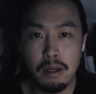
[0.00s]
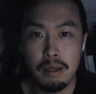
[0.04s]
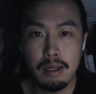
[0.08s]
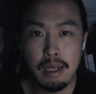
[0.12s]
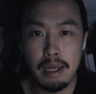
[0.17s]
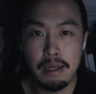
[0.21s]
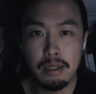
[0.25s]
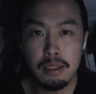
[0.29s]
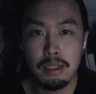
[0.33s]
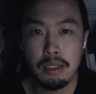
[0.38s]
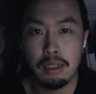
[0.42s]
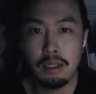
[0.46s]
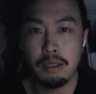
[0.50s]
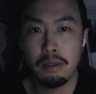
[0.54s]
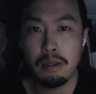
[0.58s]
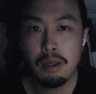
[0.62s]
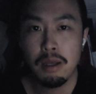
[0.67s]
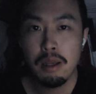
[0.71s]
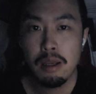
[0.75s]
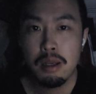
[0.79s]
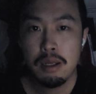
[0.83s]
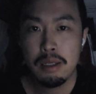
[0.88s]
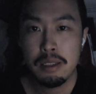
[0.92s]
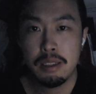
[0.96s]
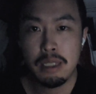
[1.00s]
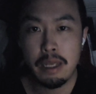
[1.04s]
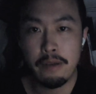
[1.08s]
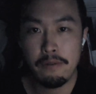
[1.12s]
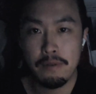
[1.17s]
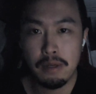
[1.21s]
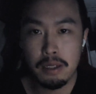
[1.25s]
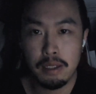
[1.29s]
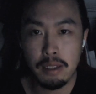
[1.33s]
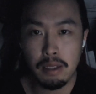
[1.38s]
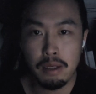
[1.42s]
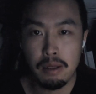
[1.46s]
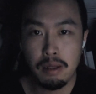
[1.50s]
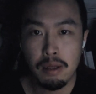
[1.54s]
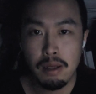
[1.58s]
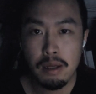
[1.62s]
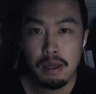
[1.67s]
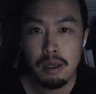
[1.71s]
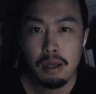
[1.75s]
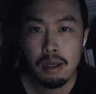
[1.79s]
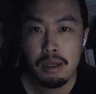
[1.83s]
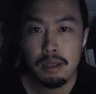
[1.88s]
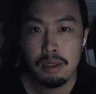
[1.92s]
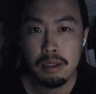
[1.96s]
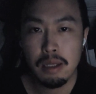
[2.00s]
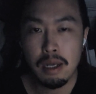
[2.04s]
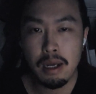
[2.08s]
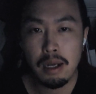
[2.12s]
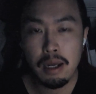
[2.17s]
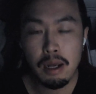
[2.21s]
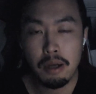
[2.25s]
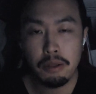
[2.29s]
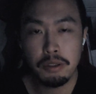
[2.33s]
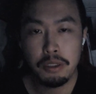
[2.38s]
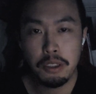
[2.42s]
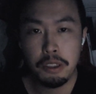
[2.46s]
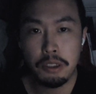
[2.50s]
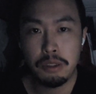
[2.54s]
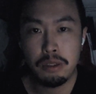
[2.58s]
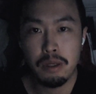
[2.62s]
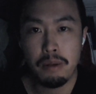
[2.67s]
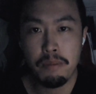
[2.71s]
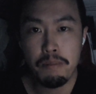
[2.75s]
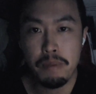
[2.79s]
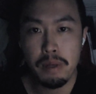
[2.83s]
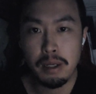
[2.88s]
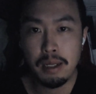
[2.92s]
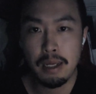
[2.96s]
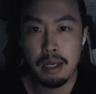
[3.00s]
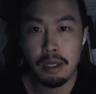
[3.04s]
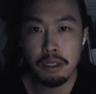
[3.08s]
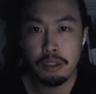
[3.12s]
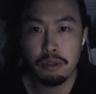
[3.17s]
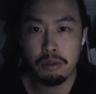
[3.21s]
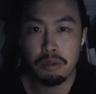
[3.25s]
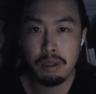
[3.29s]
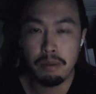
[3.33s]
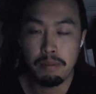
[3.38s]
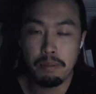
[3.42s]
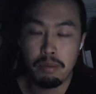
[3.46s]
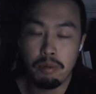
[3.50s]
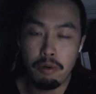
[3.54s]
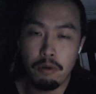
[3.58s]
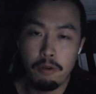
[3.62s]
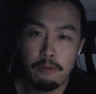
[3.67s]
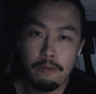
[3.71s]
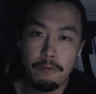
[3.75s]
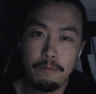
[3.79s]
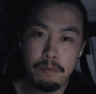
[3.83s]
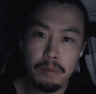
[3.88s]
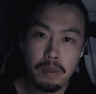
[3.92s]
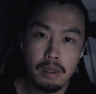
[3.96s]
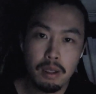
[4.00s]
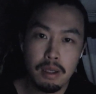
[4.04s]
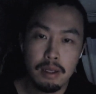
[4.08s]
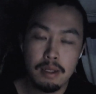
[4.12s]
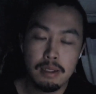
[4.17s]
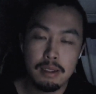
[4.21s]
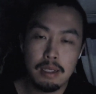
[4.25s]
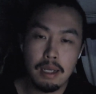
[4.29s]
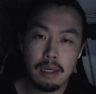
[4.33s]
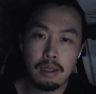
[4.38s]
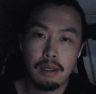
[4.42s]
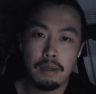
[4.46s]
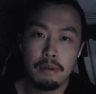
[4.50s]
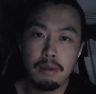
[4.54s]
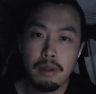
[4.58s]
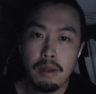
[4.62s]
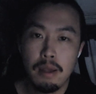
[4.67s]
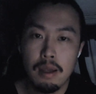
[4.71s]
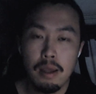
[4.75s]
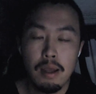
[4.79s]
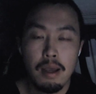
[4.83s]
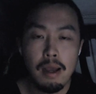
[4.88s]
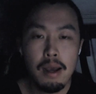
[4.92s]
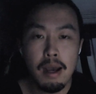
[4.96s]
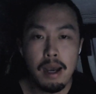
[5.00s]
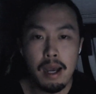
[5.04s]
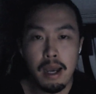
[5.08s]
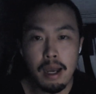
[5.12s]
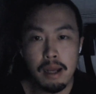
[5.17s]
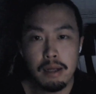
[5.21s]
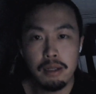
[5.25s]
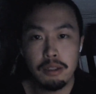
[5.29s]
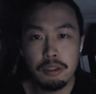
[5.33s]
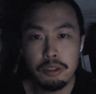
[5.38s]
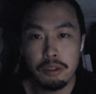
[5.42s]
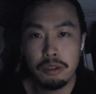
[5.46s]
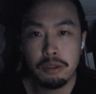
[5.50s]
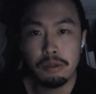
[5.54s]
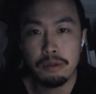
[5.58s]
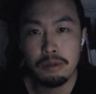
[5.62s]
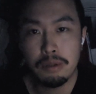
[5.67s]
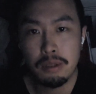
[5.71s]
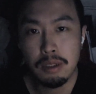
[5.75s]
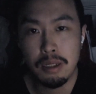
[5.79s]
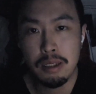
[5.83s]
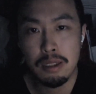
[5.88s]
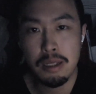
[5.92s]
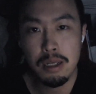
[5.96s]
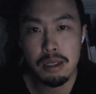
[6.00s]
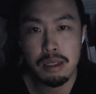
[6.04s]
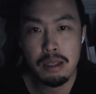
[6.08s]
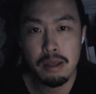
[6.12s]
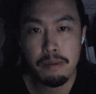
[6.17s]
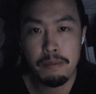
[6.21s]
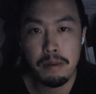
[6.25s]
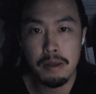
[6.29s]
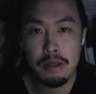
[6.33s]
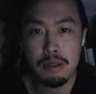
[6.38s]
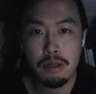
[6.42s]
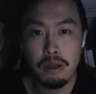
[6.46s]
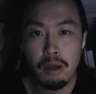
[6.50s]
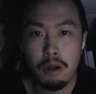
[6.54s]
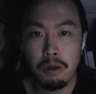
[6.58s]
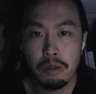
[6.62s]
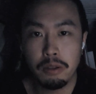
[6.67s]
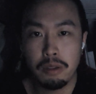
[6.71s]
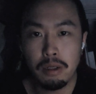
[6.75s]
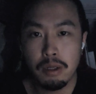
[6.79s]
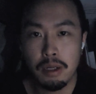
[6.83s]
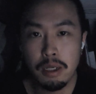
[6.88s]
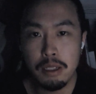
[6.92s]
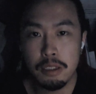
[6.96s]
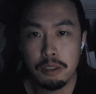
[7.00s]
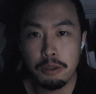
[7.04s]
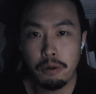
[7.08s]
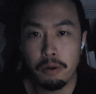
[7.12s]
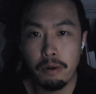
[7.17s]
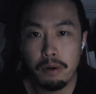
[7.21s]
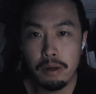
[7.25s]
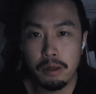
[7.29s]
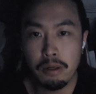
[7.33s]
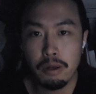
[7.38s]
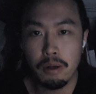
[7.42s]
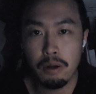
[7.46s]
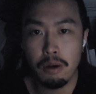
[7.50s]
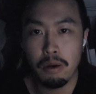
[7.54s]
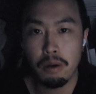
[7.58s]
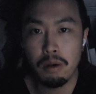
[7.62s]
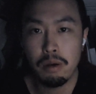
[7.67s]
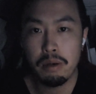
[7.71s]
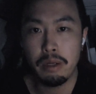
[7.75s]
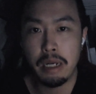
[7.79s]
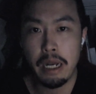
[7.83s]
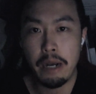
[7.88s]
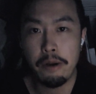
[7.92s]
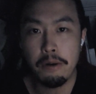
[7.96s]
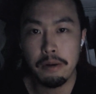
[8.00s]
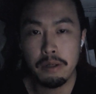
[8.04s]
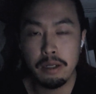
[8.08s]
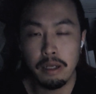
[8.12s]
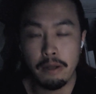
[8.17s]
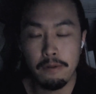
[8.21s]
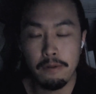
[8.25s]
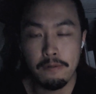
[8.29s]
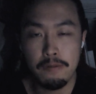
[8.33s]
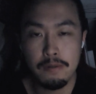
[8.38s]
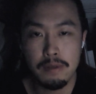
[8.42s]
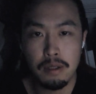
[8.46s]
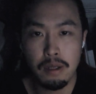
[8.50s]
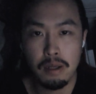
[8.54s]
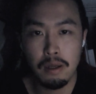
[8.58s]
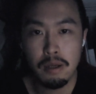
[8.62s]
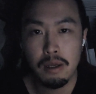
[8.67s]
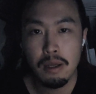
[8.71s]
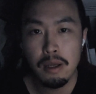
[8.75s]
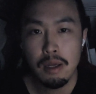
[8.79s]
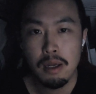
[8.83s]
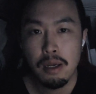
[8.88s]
1970s that conditions began to improve. Second, hidden truths. The CCP's historical narrative, the